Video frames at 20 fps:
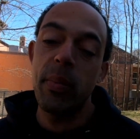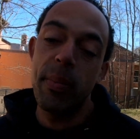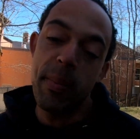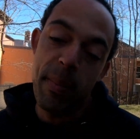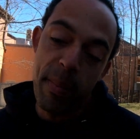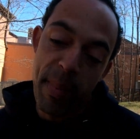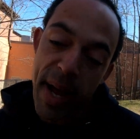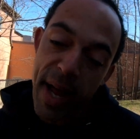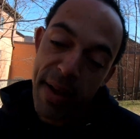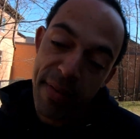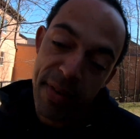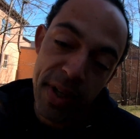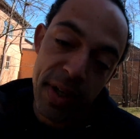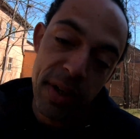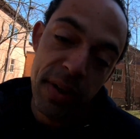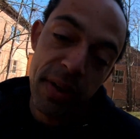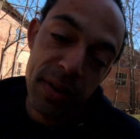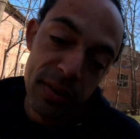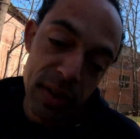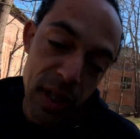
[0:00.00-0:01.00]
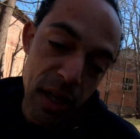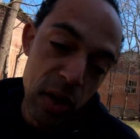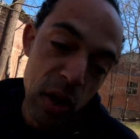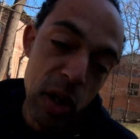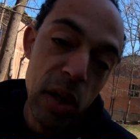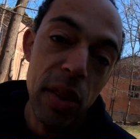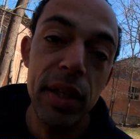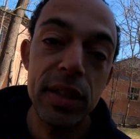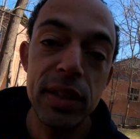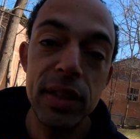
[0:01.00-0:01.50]
my videos, I don't
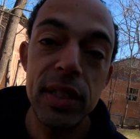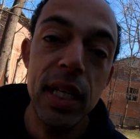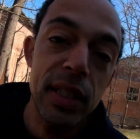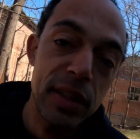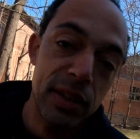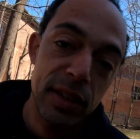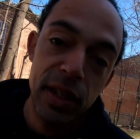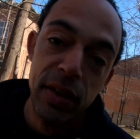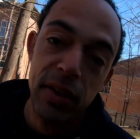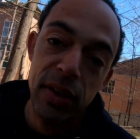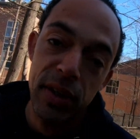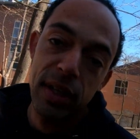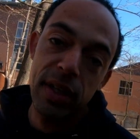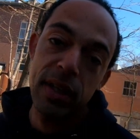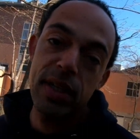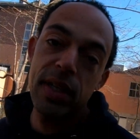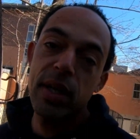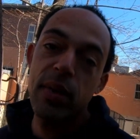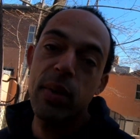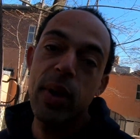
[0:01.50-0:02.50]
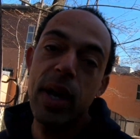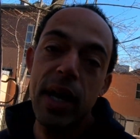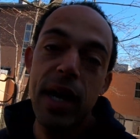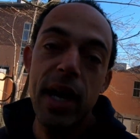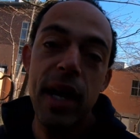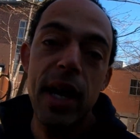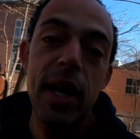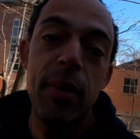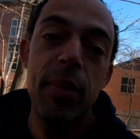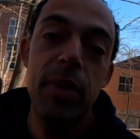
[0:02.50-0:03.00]
know that's necessarily a
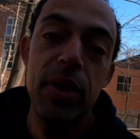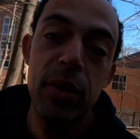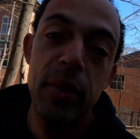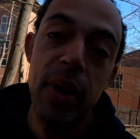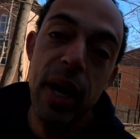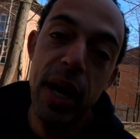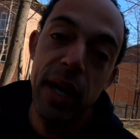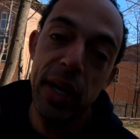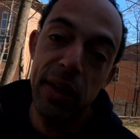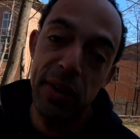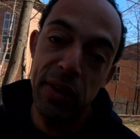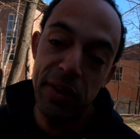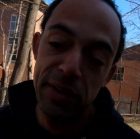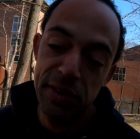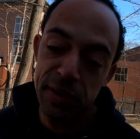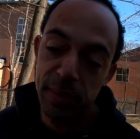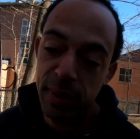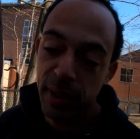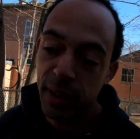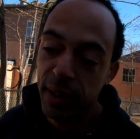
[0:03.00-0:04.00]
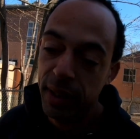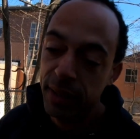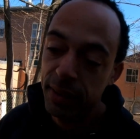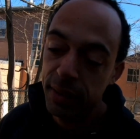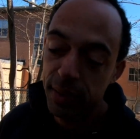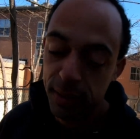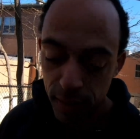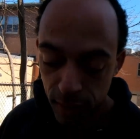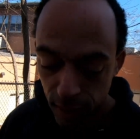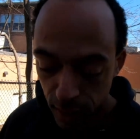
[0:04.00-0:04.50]
DIY, but you are gonna learn some
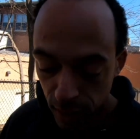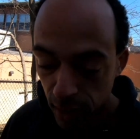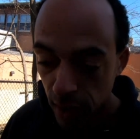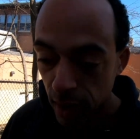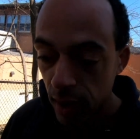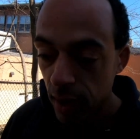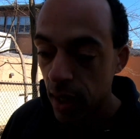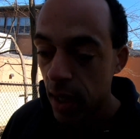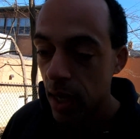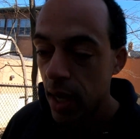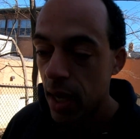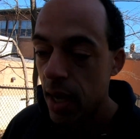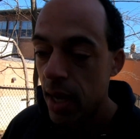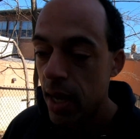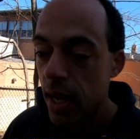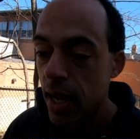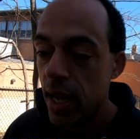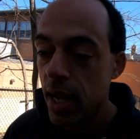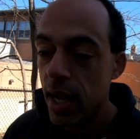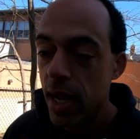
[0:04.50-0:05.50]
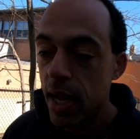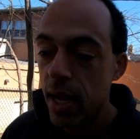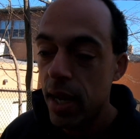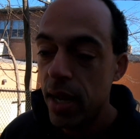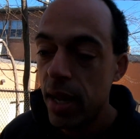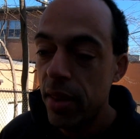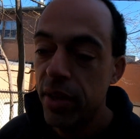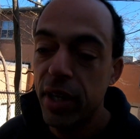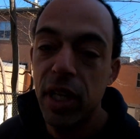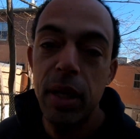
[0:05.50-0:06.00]
things, and
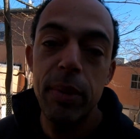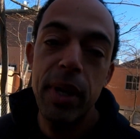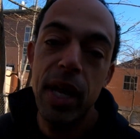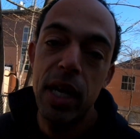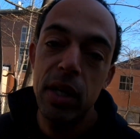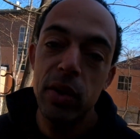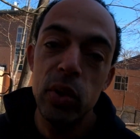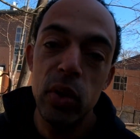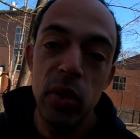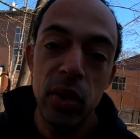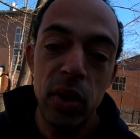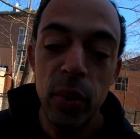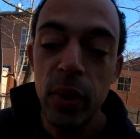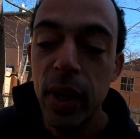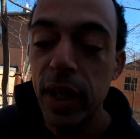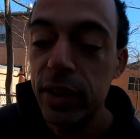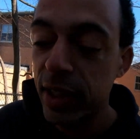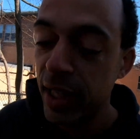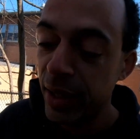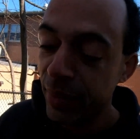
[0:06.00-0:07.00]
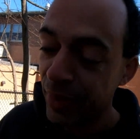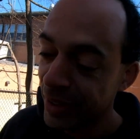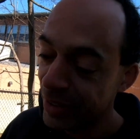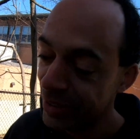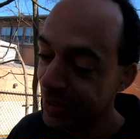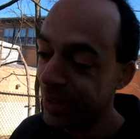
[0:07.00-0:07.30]
I think I'm kind of cooler to watch anyway. So